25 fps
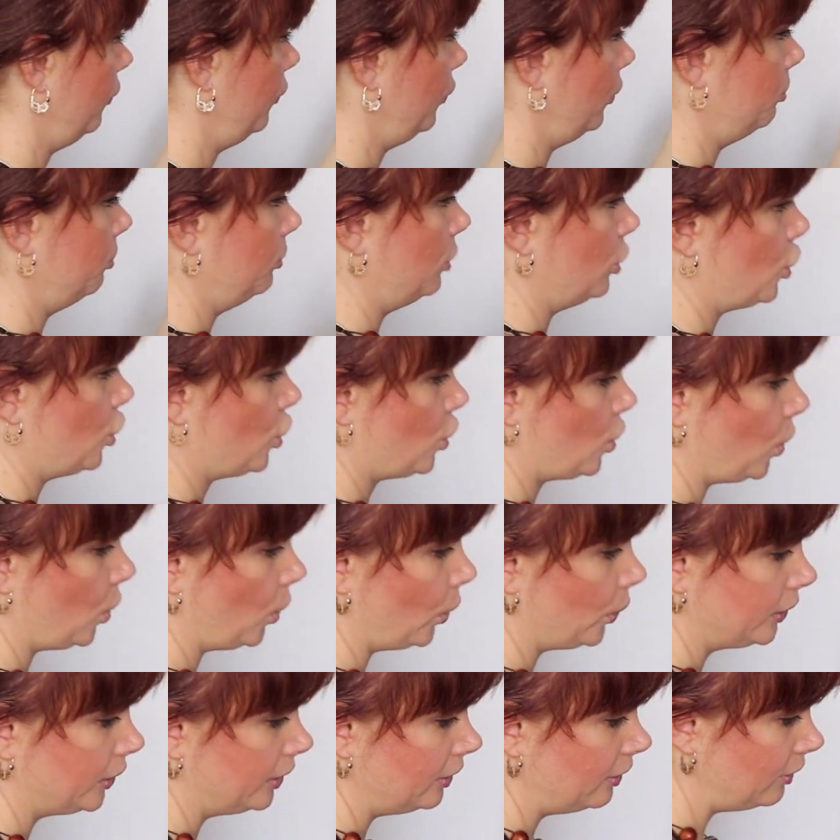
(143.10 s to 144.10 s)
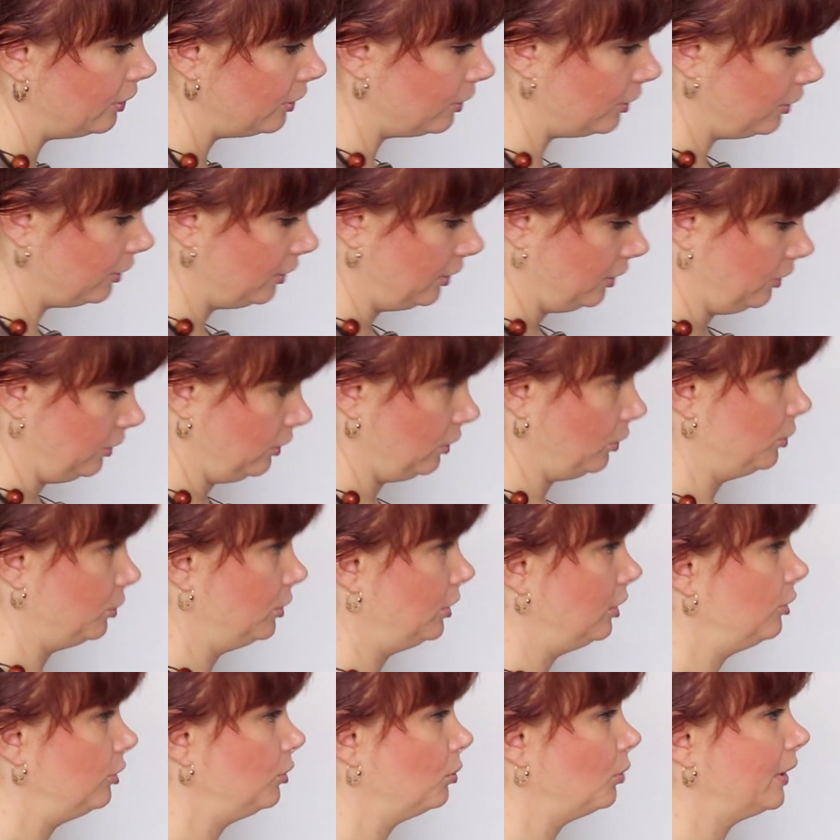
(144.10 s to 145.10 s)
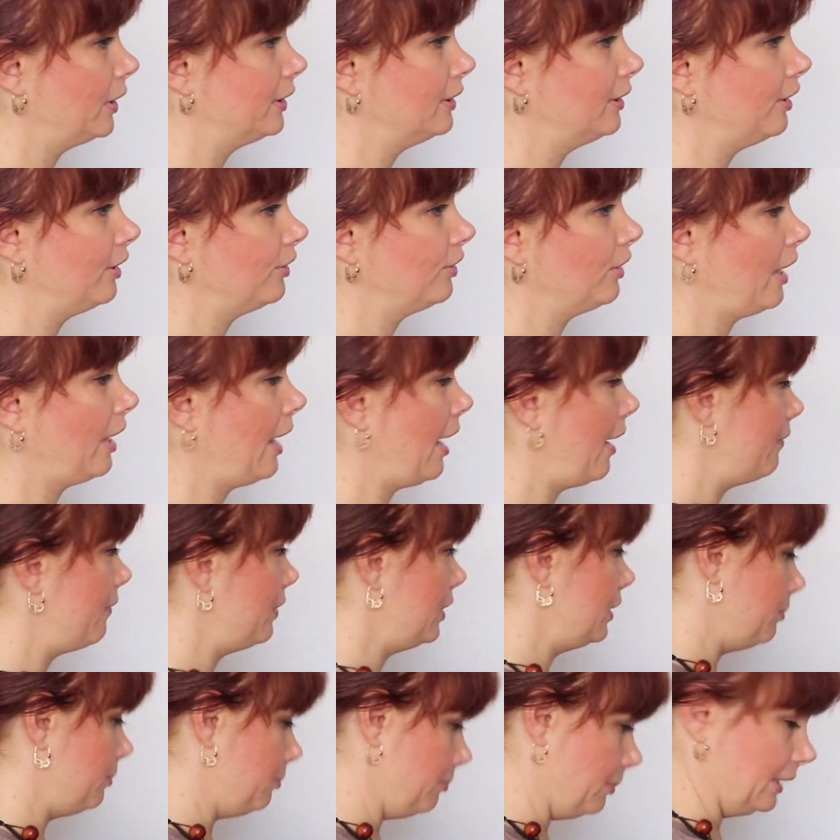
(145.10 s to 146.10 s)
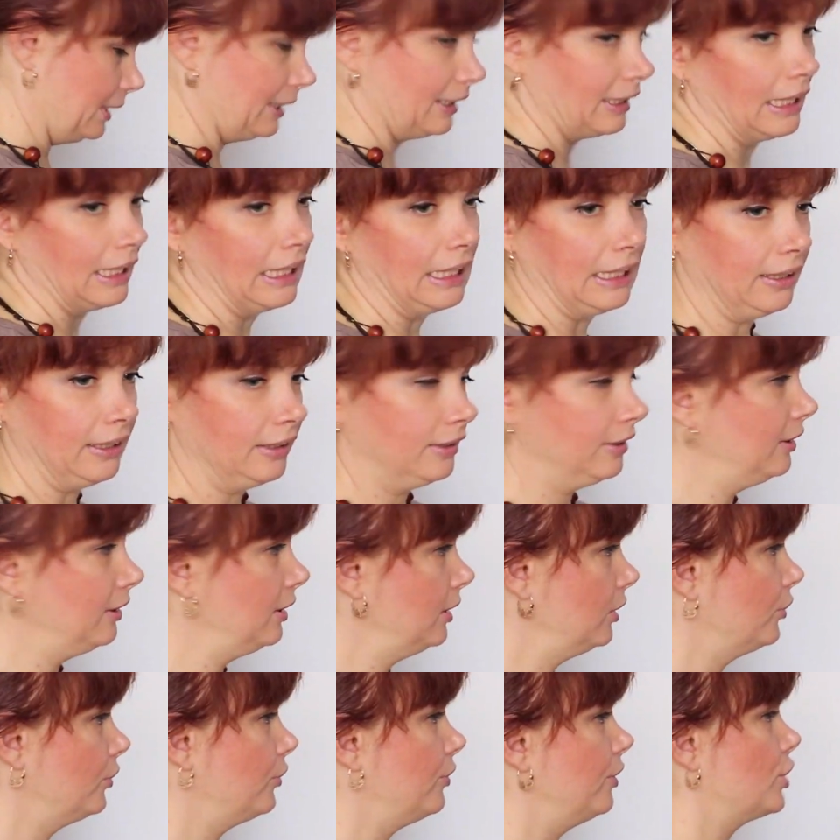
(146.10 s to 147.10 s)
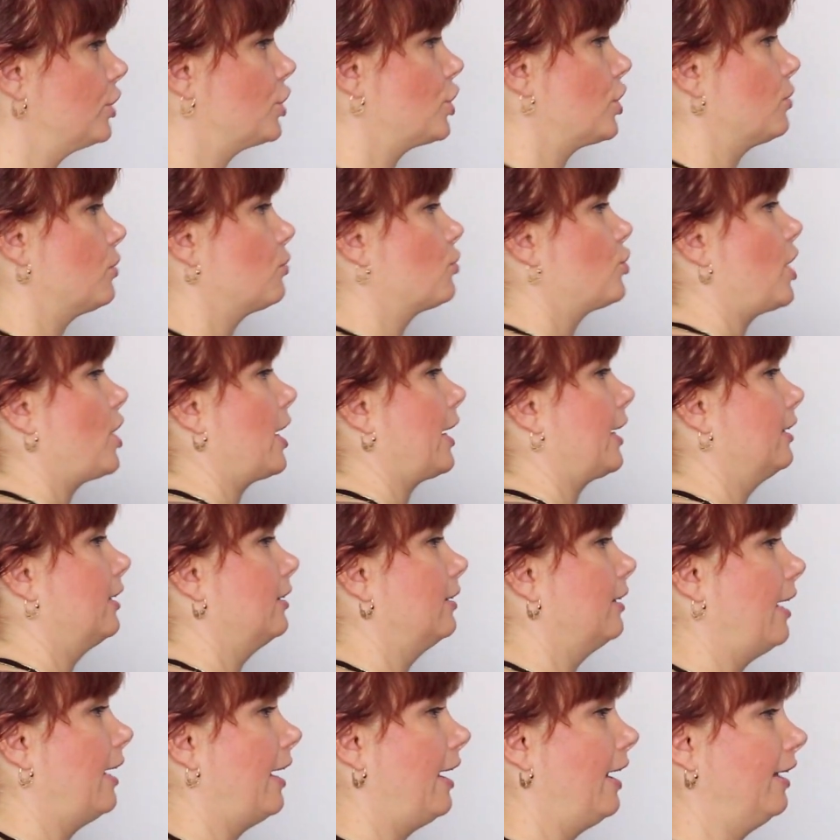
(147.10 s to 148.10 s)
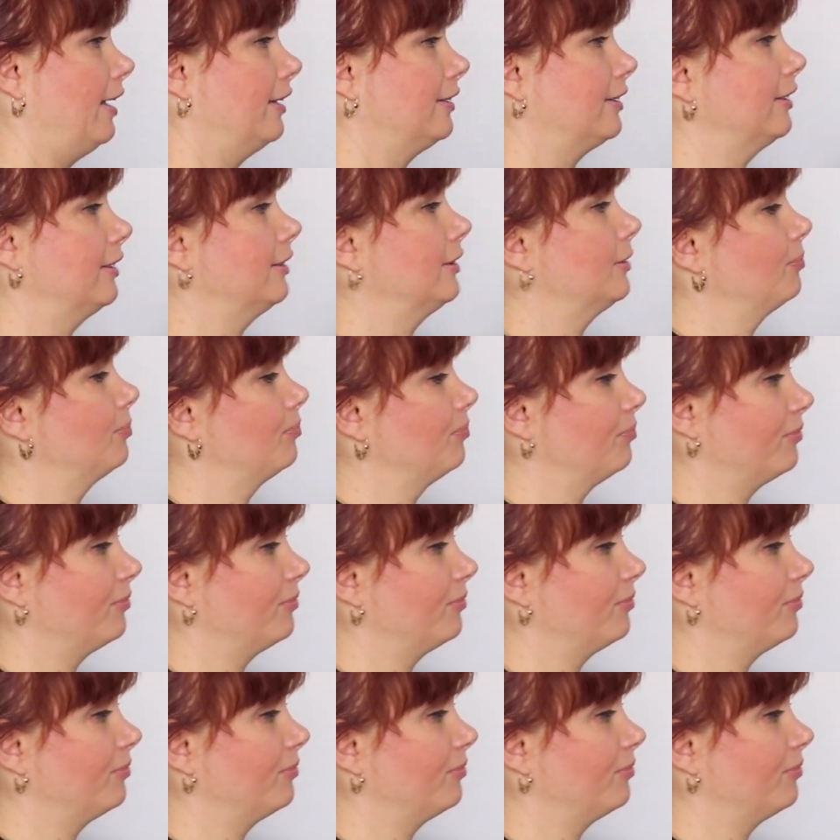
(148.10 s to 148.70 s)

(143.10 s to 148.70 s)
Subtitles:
from the shoulders. So this one doesn't have it, but the original jacket has it.